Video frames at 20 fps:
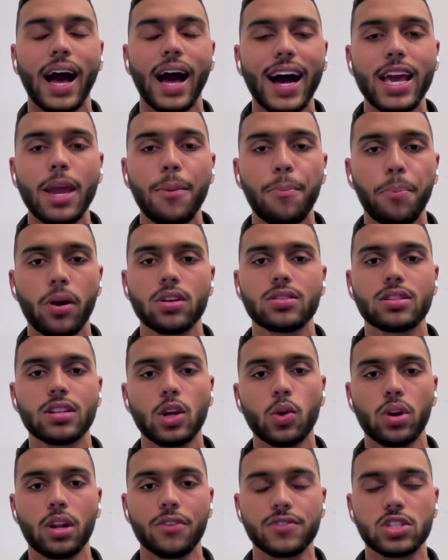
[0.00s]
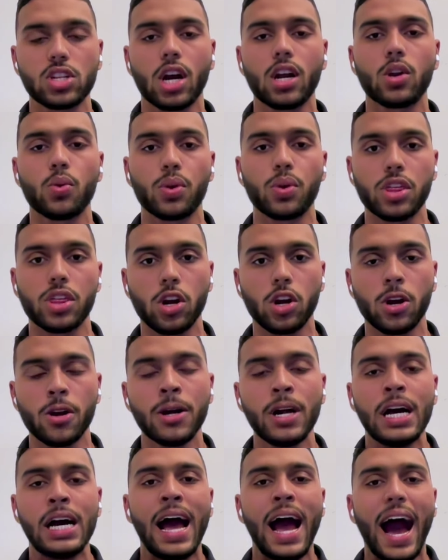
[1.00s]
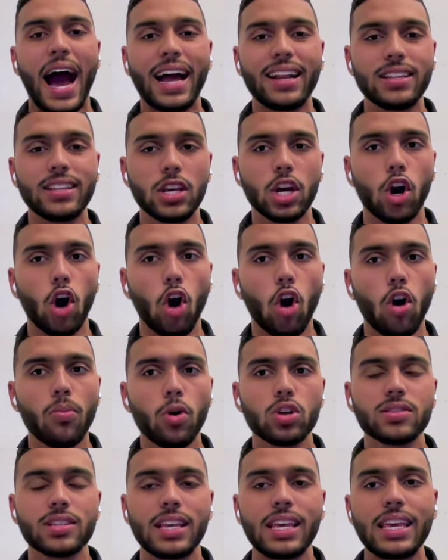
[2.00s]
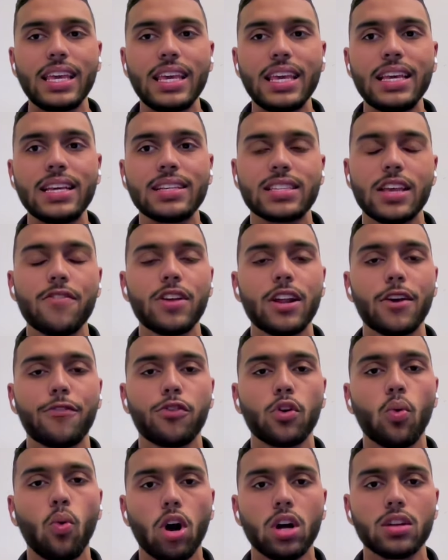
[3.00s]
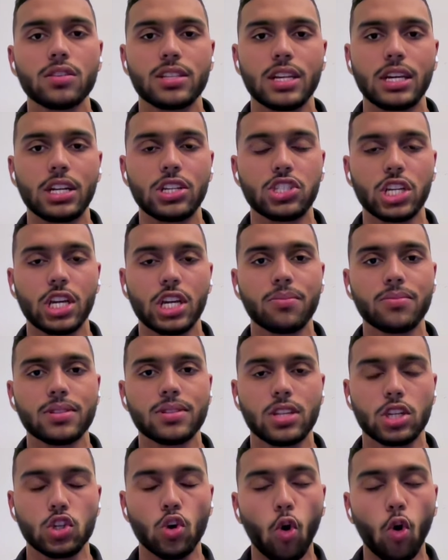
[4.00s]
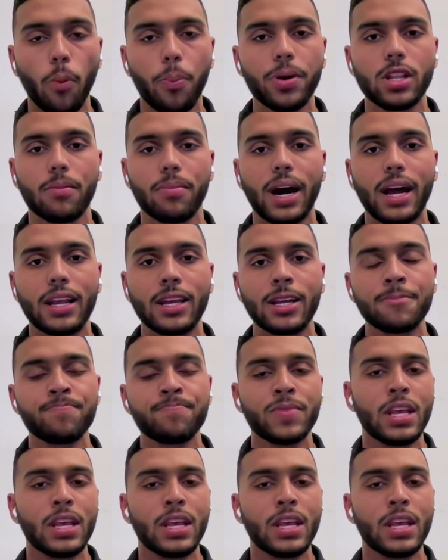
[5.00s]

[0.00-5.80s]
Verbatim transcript: I personally would have started with her, and you almost ease, even if you want Zaida James to open the batting,